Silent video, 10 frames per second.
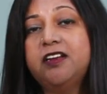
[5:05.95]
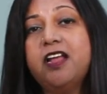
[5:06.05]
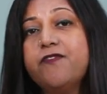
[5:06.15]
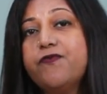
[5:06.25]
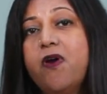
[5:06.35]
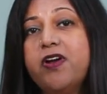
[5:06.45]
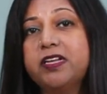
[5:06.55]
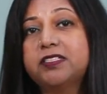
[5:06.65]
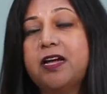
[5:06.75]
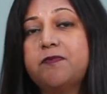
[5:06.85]
Like for
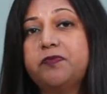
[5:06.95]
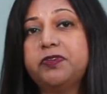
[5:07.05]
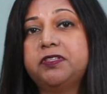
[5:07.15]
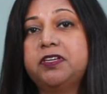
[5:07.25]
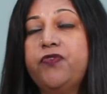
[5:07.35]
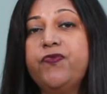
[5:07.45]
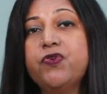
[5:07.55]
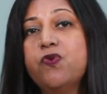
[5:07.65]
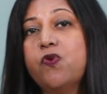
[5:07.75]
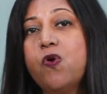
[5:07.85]
example, if
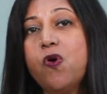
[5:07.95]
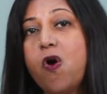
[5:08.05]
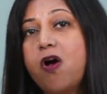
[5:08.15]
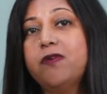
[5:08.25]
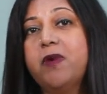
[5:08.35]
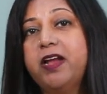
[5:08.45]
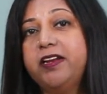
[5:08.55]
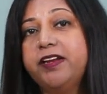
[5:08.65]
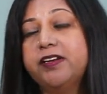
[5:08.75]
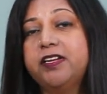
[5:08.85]
you go on my
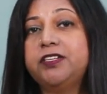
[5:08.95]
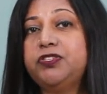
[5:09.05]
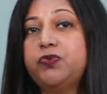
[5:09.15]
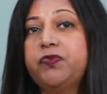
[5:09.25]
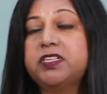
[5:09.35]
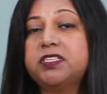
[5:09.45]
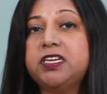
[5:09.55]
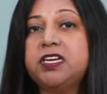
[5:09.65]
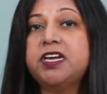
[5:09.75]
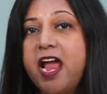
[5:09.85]
LinkedIn, you will
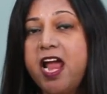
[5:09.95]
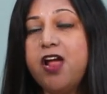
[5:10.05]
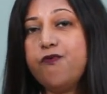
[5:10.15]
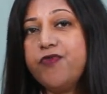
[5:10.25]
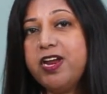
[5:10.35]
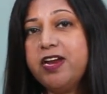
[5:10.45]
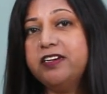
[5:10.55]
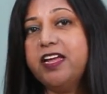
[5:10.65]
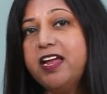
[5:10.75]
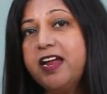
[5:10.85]
see every
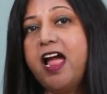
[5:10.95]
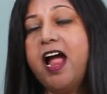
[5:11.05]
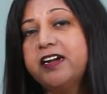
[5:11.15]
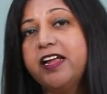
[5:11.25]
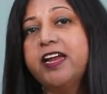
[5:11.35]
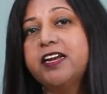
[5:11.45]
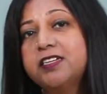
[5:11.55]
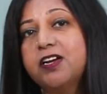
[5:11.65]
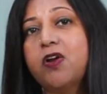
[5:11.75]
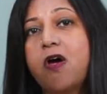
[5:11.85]
day at
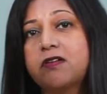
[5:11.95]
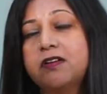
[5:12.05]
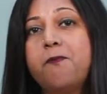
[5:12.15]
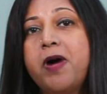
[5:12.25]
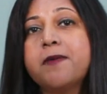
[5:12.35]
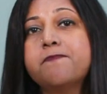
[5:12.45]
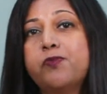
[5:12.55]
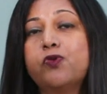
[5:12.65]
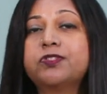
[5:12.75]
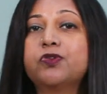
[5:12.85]
8 o'clock, my
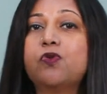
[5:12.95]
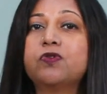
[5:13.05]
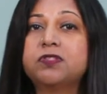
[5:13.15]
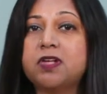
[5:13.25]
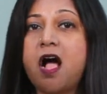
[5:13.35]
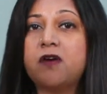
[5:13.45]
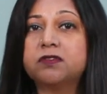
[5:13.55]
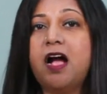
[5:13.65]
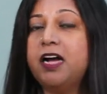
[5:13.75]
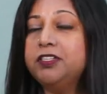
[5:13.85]
post goes
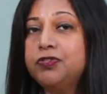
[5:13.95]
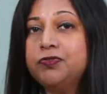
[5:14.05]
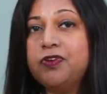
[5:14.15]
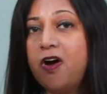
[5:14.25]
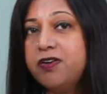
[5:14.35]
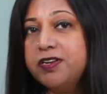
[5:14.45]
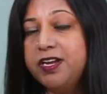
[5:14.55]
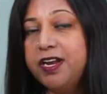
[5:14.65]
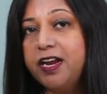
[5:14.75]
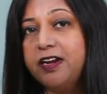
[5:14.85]
up. I do
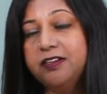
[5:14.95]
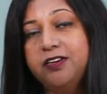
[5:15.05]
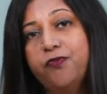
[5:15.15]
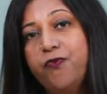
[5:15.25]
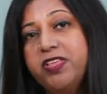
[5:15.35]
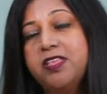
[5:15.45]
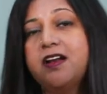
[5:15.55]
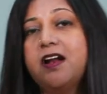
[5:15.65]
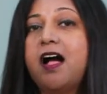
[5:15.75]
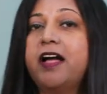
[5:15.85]
not care
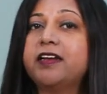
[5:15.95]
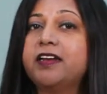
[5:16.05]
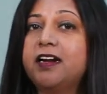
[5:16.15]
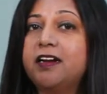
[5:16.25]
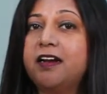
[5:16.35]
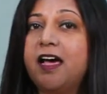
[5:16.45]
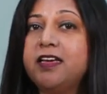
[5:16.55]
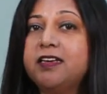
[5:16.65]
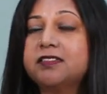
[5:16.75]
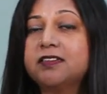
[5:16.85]
whether I get
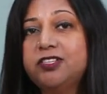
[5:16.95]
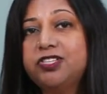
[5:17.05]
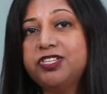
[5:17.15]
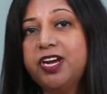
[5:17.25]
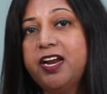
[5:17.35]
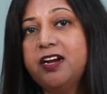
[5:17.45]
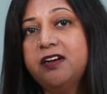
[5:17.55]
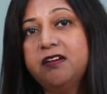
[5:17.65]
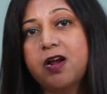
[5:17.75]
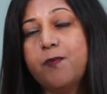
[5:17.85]
likes,
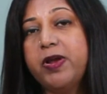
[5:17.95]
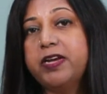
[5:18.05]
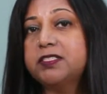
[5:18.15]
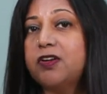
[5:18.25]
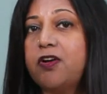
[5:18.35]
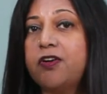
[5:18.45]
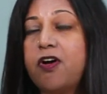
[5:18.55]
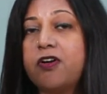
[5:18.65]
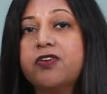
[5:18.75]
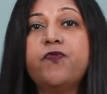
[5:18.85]
share, comments or
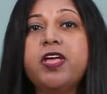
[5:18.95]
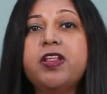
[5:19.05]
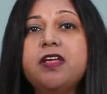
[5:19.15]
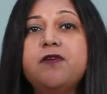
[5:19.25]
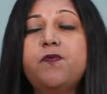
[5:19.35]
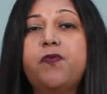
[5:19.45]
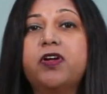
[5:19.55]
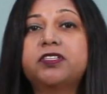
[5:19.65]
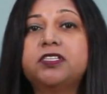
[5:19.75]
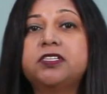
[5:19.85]
not. Very
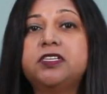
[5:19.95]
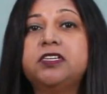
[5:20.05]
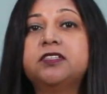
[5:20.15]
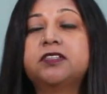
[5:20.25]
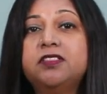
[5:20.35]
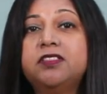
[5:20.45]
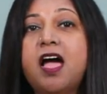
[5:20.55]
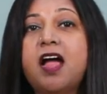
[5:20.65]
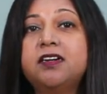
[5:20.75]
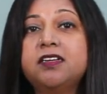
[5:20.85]
important is
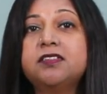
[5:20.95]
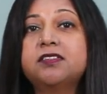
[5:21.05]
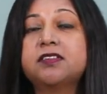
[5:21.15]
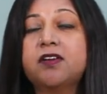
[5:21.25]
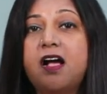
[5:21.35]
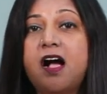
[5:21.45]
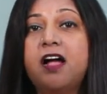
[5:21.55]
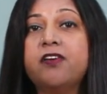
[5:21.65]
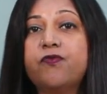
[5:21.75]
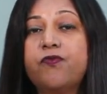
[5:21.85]
that is
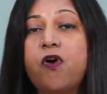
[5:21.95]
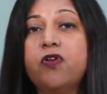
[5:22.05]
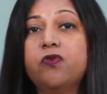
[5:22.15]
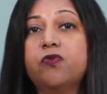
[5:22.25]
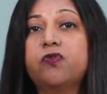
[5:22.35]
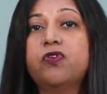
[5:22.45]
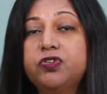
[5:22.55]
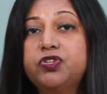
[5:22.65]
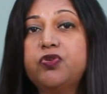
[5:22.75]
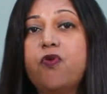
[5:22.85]
I follow.
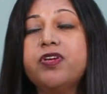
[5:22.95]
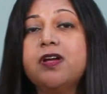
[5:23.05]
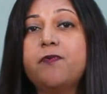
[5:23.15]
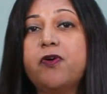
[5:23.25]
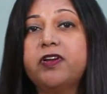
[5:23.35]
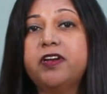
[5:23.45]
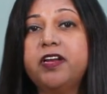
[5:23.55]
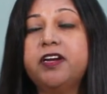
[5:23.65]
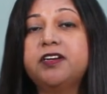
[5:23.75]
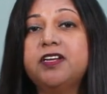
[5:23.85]
Showing up on
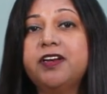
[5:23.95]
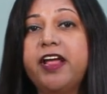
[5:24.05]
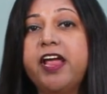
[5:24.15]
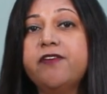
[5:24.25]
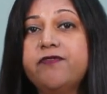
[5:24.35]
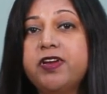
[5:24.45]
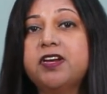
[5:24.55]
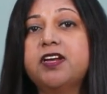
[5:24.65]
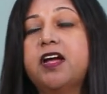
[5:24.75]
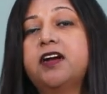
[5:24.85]
LinkedIn
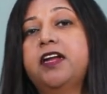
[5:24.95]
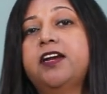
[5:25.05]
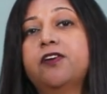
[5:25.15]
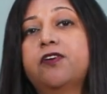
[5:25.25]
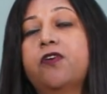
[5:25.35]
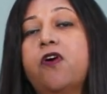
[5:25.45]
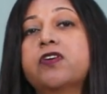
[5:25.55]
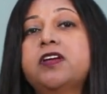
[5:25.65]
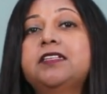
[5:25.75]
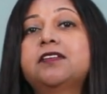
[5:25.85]
every day at 8
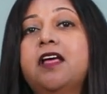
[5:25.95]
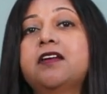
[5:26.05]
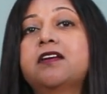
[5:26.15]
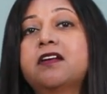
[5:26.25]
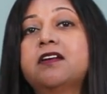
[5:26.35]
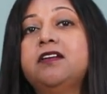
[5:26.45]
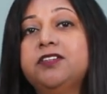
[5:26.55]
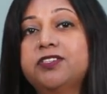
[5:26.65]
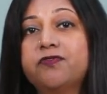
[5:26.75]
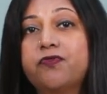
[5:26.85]
o'clock is like a
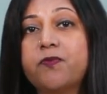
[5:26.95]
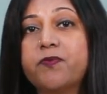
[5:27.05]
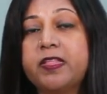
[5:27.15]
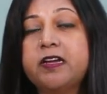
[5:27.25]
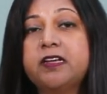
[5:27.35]
religion for me.